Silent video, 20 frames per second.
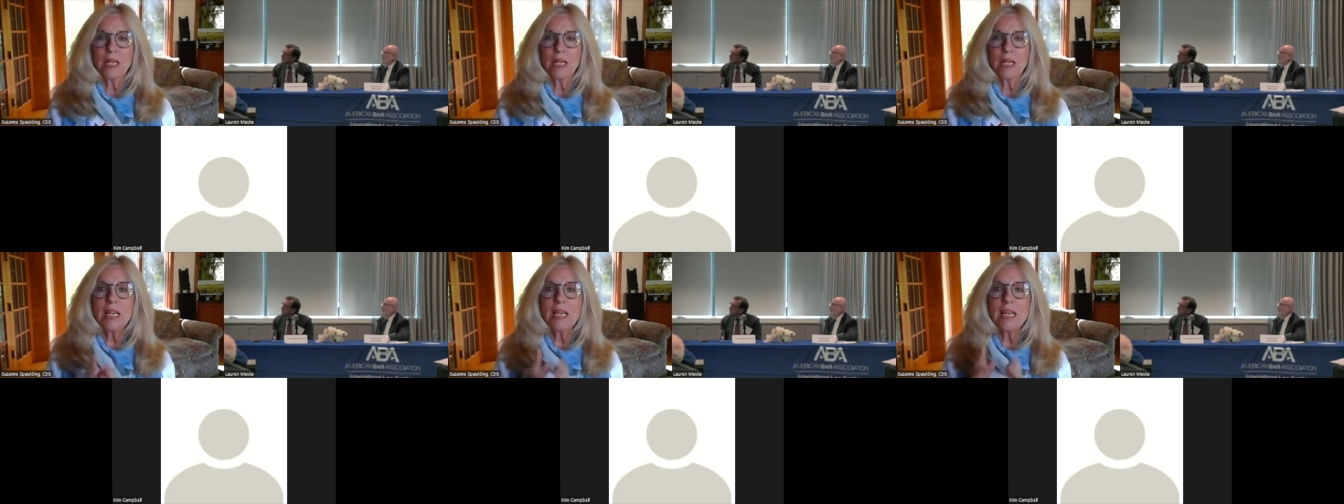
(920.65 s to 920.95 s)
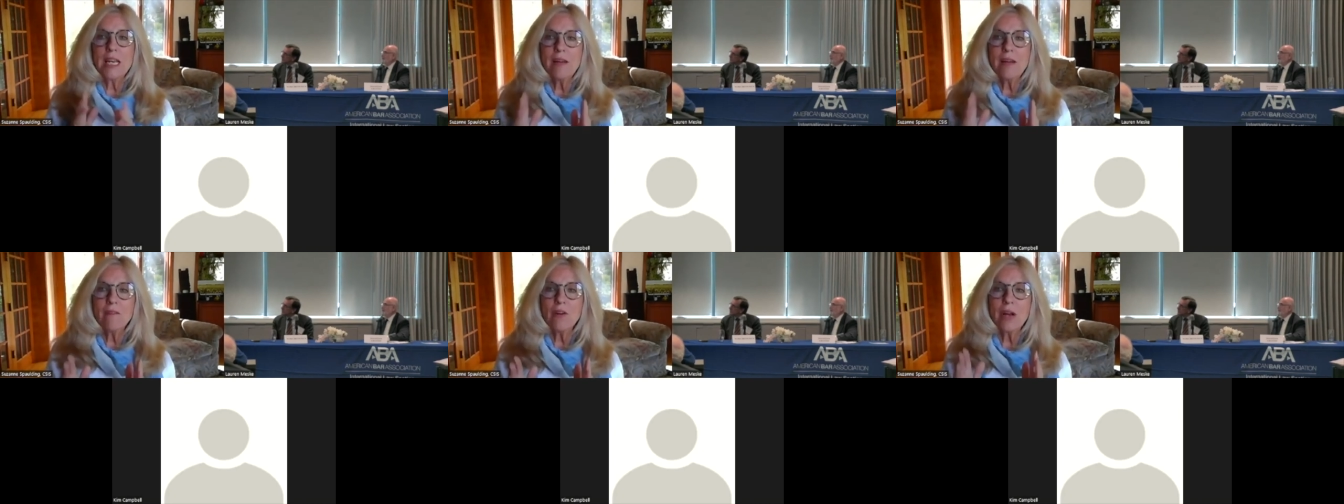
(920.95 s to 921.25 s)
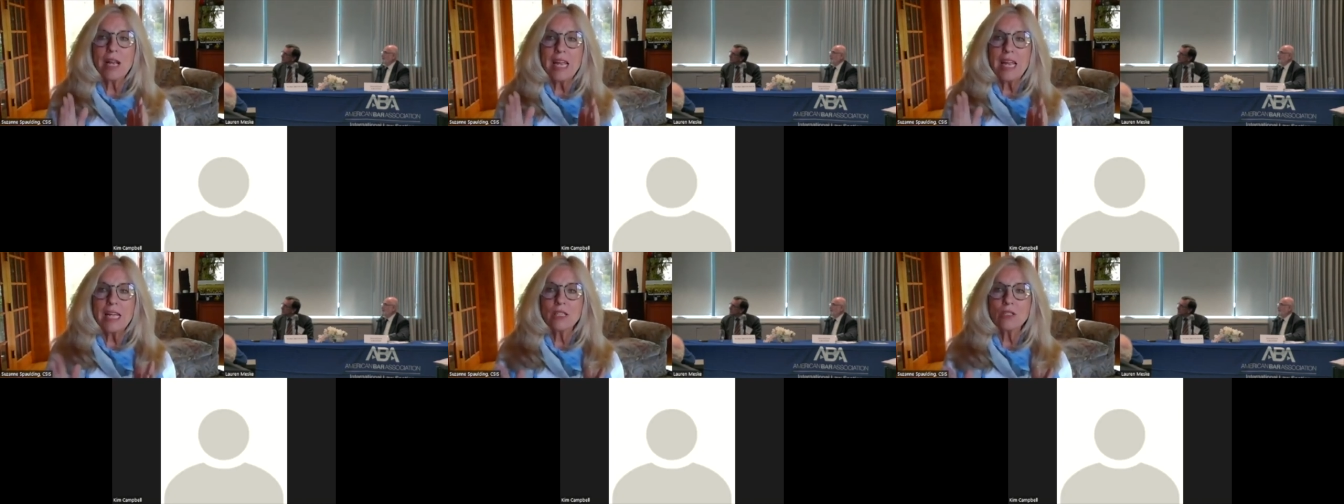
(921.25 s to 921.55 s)
It
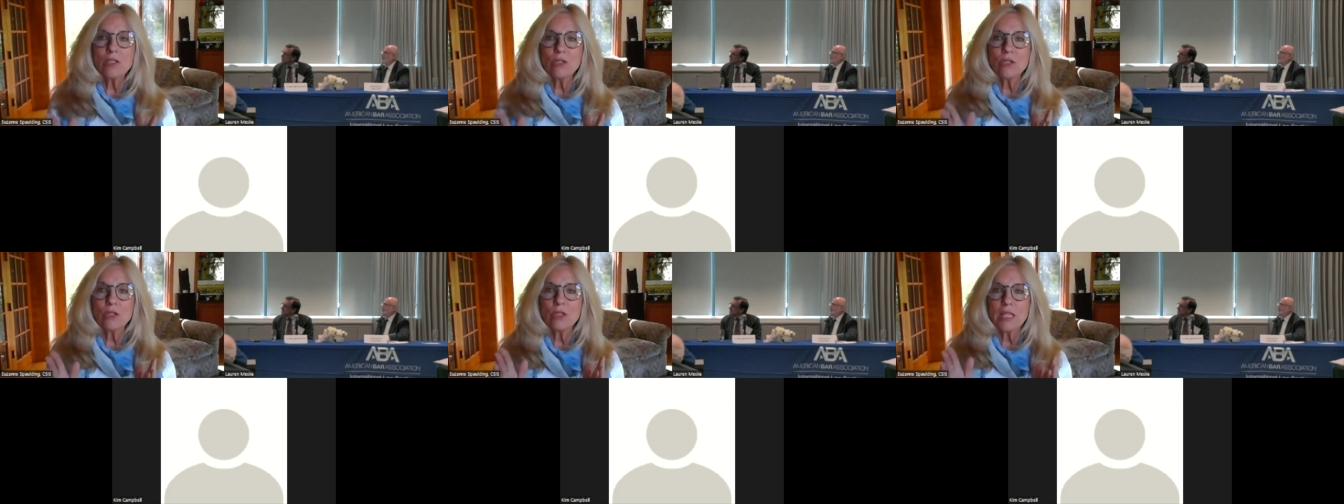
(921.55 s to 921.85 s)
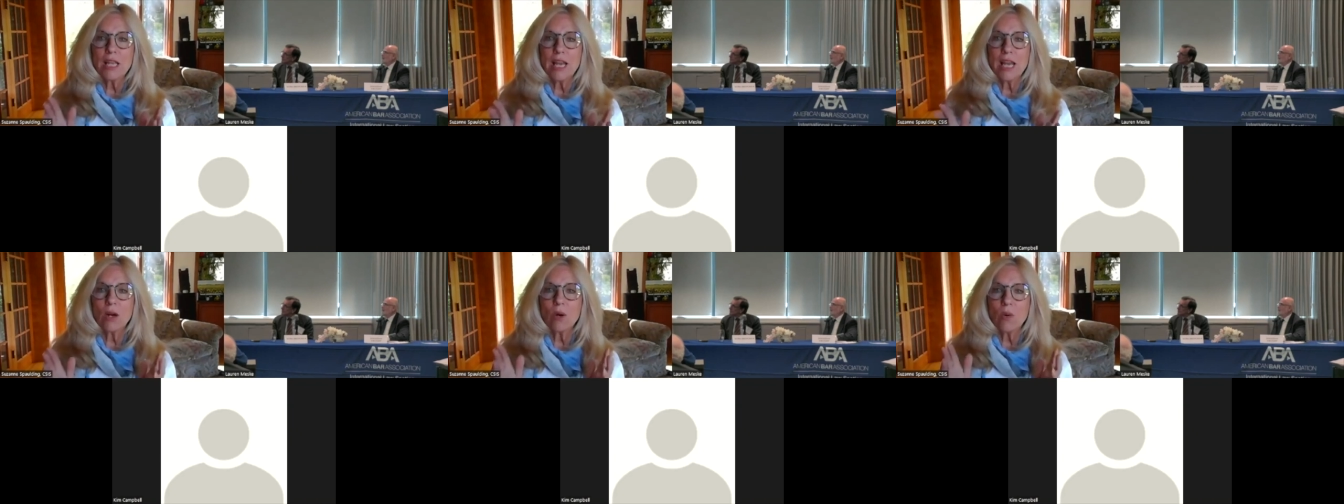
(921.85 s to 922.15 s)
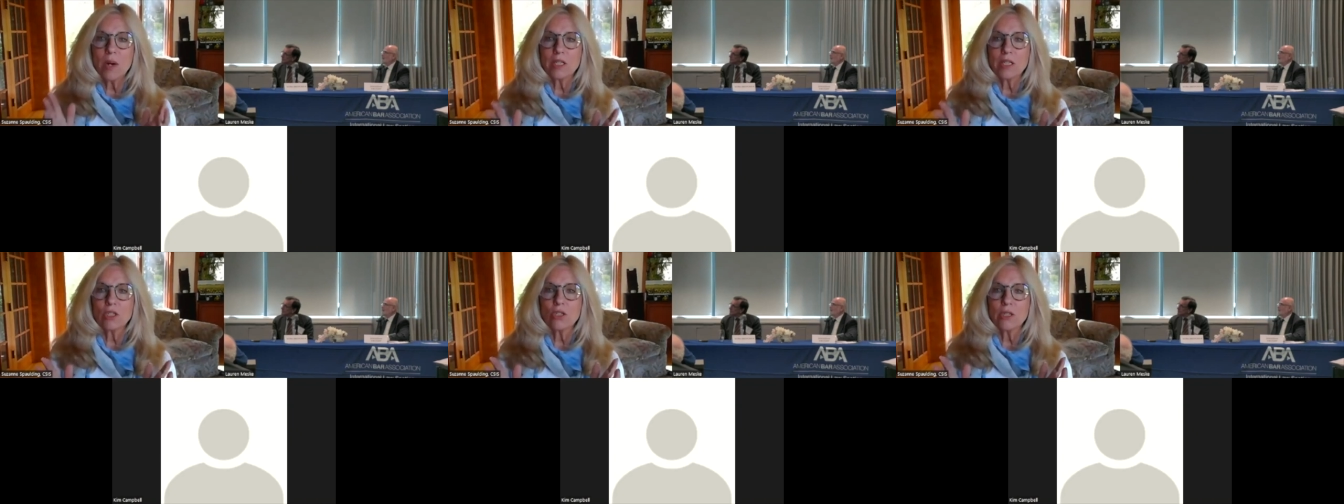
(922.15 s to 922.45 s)
never answers that
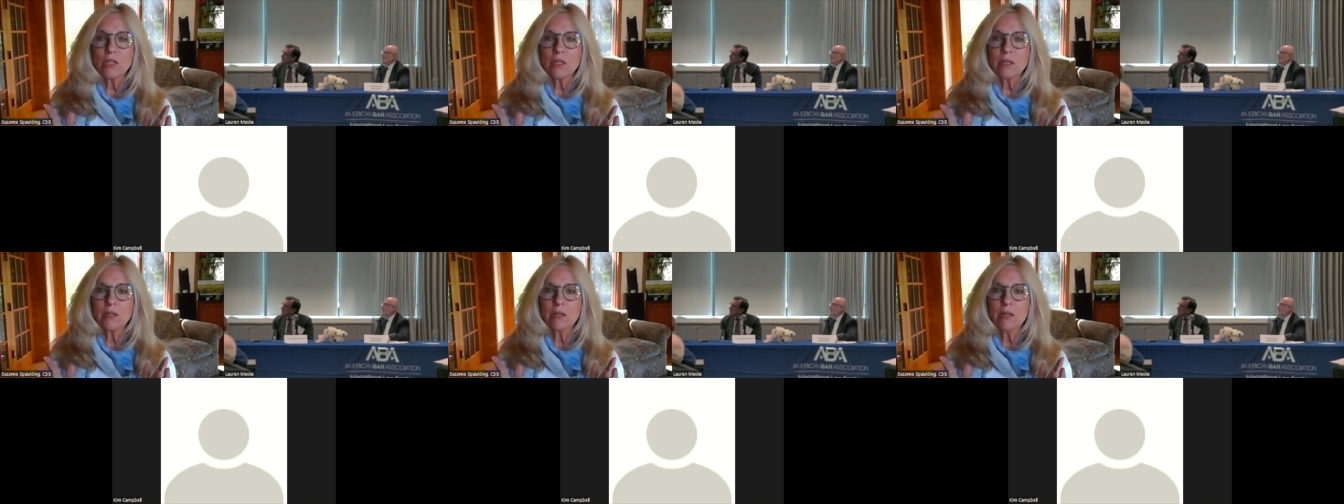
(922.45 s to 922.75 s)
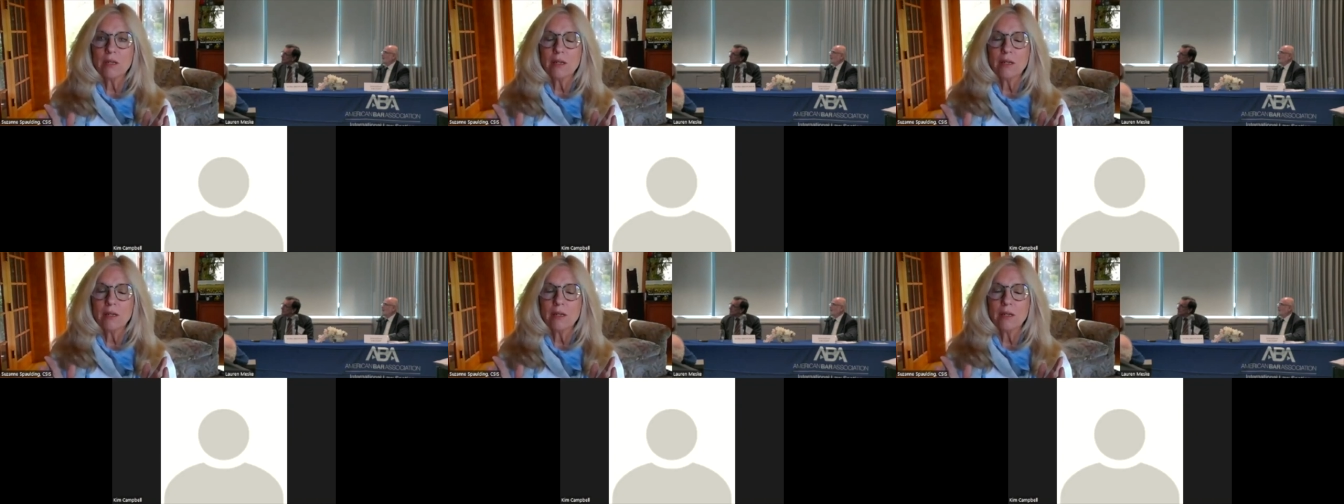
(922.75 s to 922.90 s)
question.